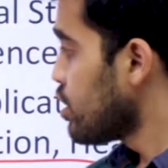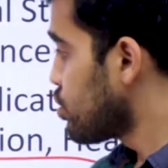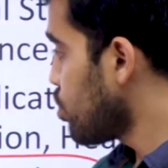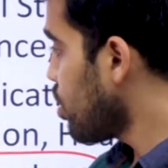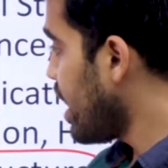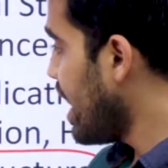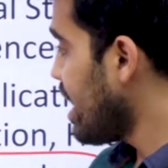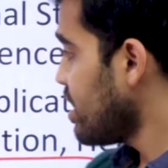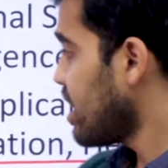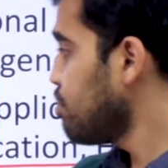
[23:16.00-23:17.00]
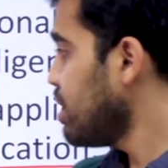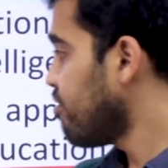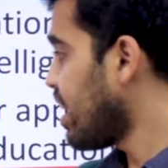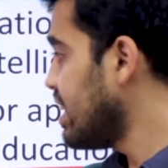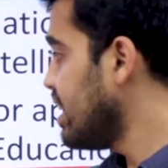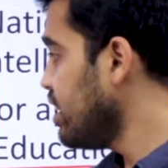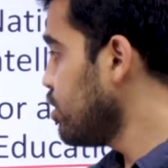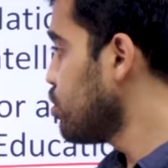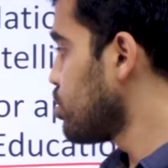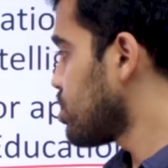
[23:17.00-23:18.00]
So AI can be widely
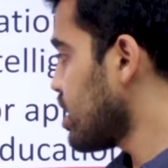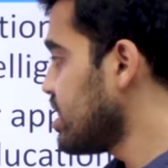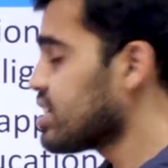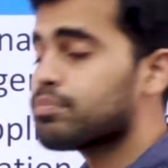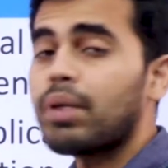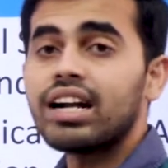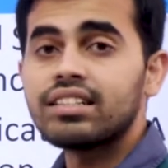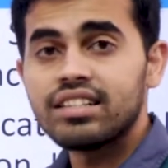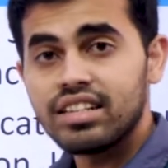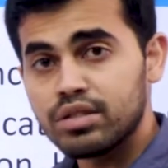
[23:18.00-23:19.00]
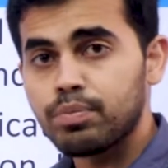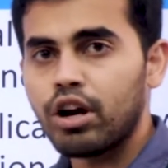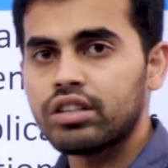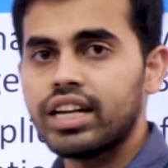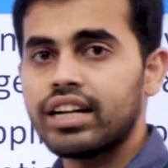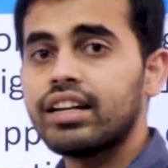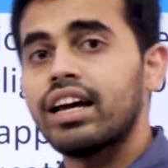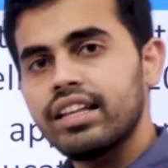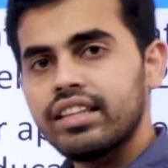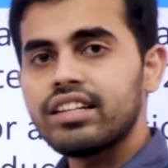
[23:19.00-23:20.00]
used in the smart cities project,
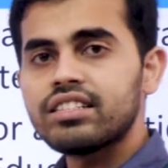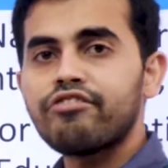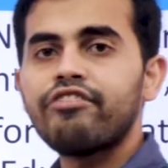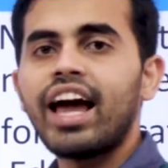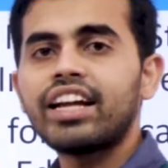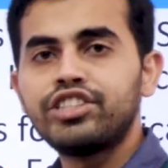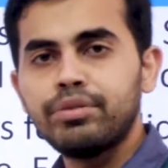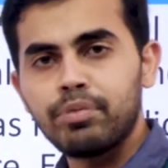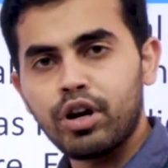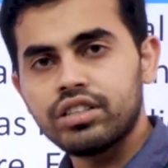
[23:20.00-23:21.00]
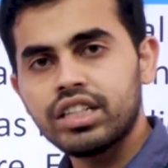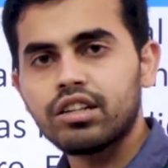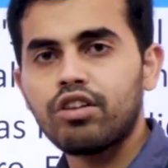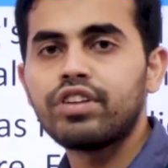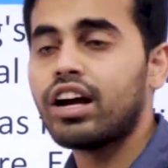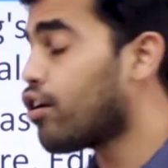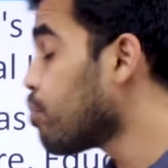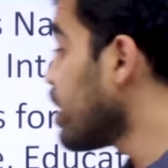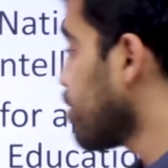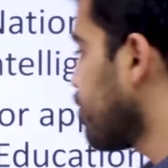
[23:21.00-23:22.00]
that is the flagship project of the government